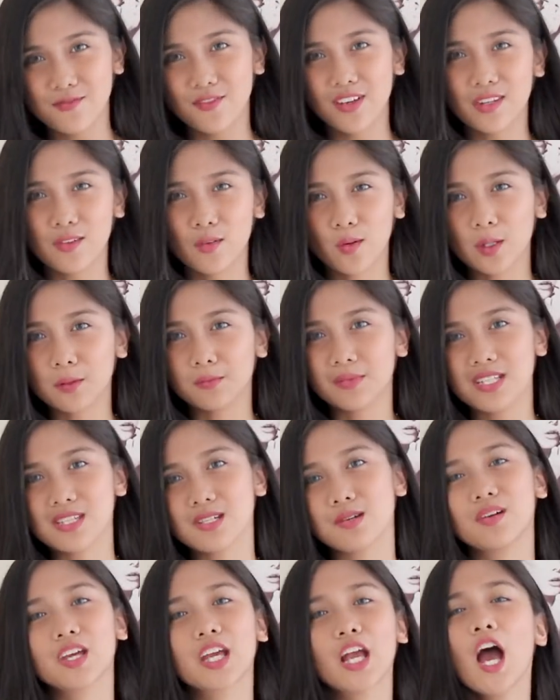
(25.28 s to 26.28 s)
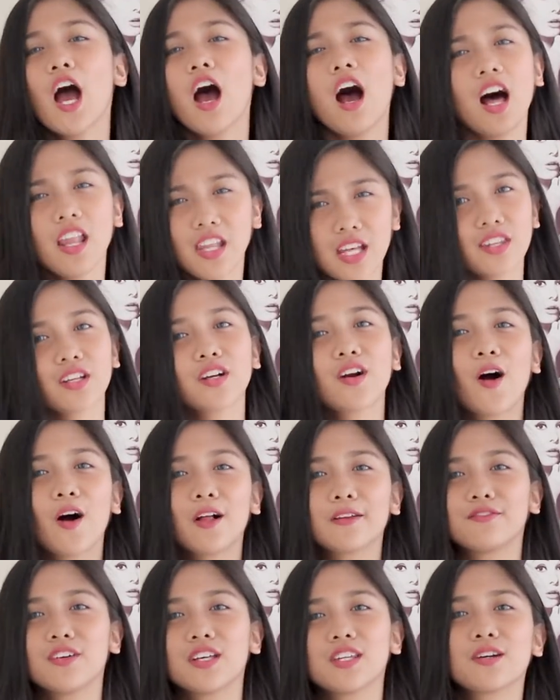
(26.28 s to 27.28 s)
video, I'll be doing another
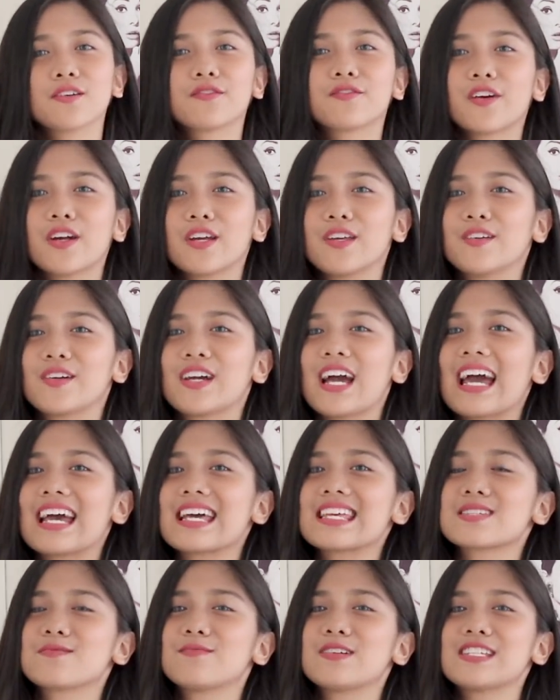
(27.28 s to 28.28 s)
haul video for you guys.